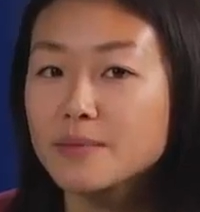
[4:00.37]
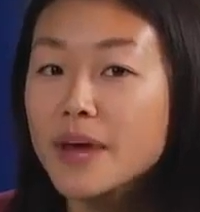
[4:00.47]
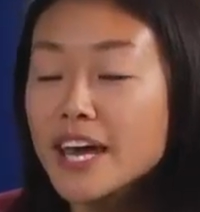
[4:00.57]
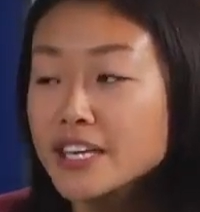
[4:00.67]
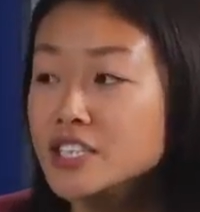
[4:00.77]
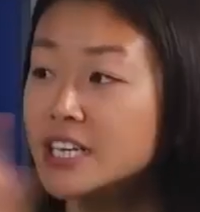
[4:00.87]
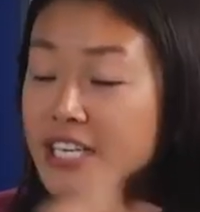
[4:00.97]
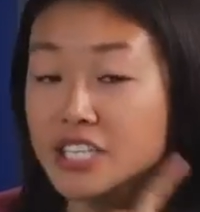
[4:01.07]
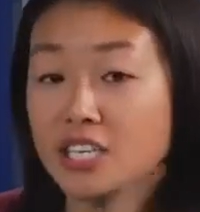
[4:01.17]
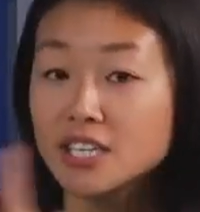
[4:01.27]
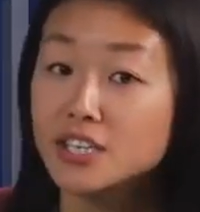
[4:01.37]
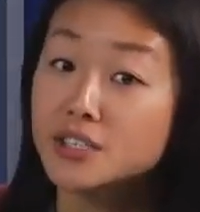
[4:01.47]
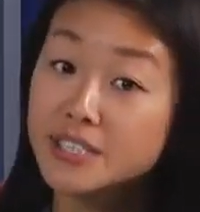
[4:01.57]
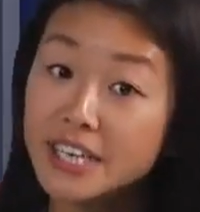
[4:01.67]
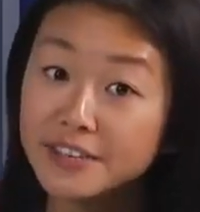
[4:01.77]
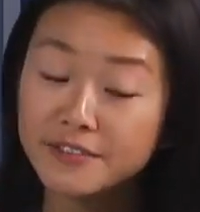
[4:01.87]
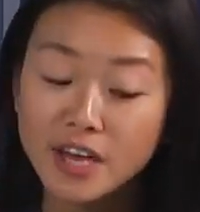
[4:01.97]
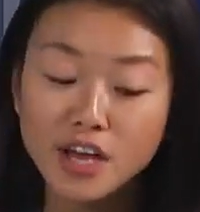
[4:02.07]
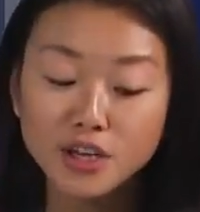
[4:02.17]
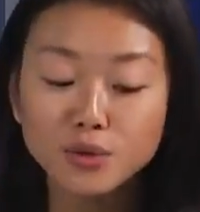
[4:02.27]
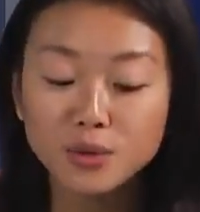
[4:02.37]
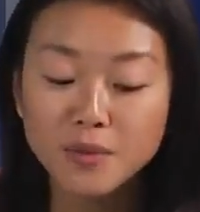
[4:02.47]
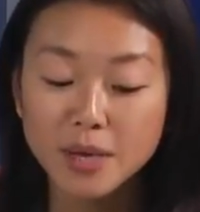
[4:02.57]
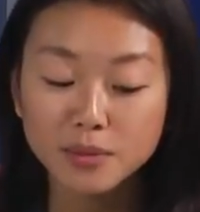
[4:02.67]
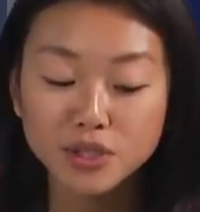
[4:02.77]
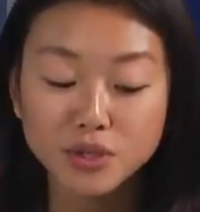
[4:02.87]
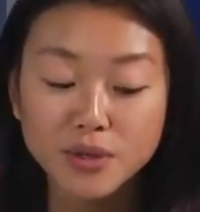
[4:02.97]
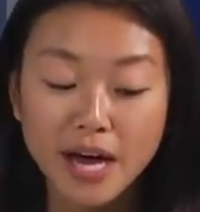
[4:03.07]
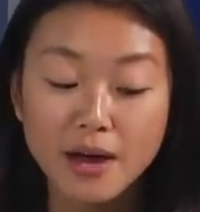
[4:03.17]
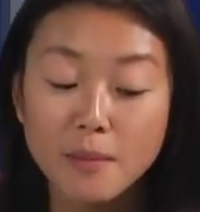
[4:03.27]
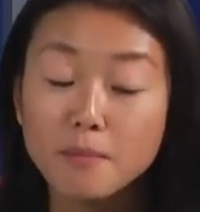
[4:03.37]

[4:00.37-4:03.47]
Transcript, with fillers: page, each in a little div, you would be able to do that